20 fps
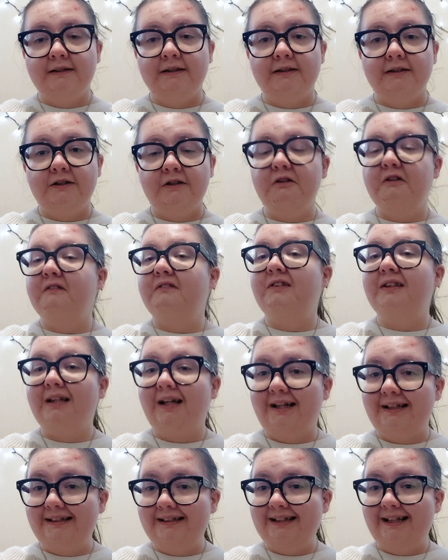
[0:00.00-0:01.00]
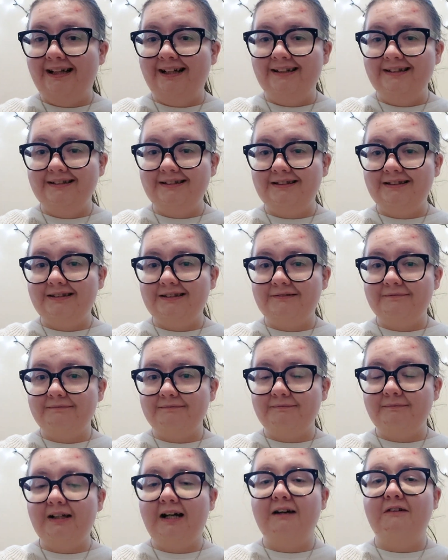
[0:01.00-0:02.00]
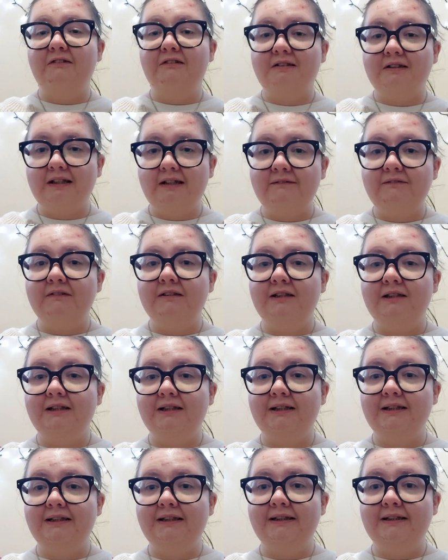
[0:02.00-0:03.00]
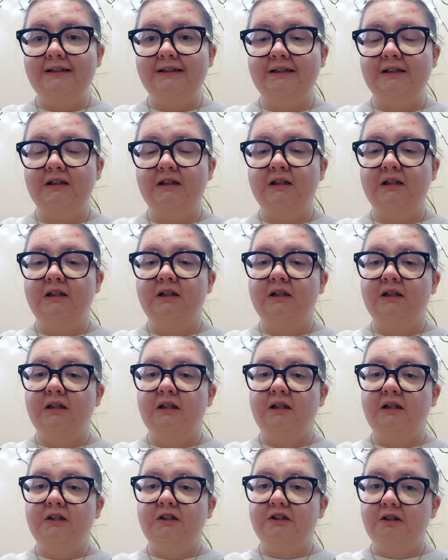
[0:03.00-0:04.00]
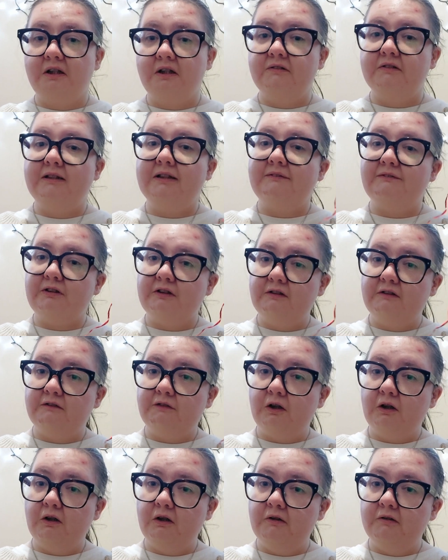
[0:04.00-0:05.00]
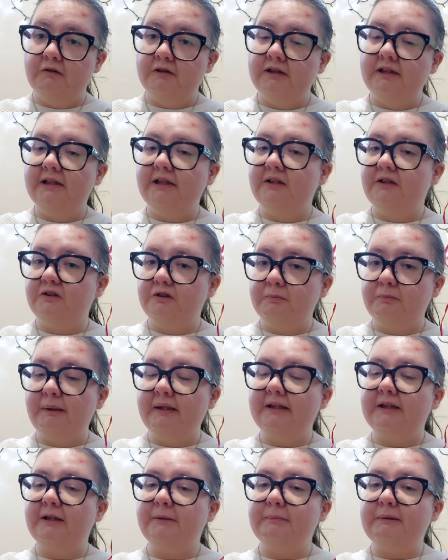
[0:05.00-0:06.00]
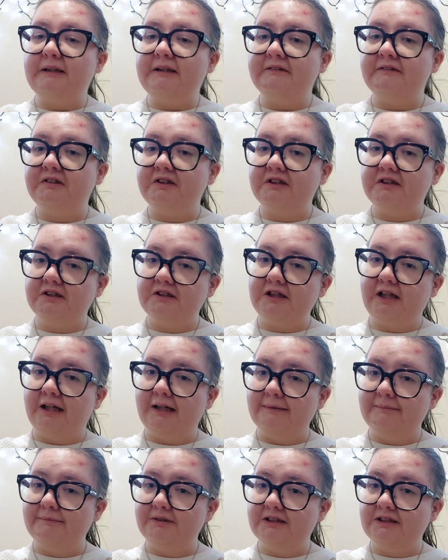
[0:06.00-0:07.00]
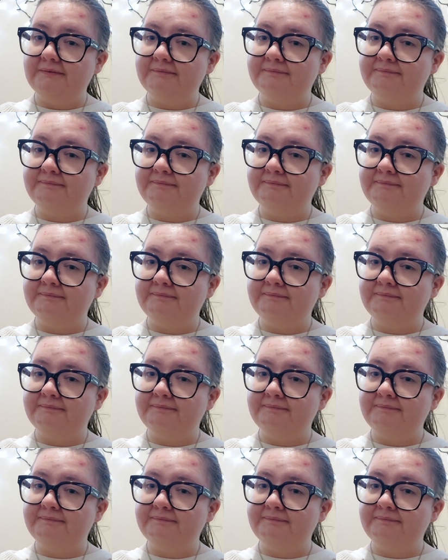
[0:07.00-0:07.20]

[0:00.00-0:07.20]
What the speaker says: so if you like cats, I would definitely, give her a follow. He does make an appearance at times,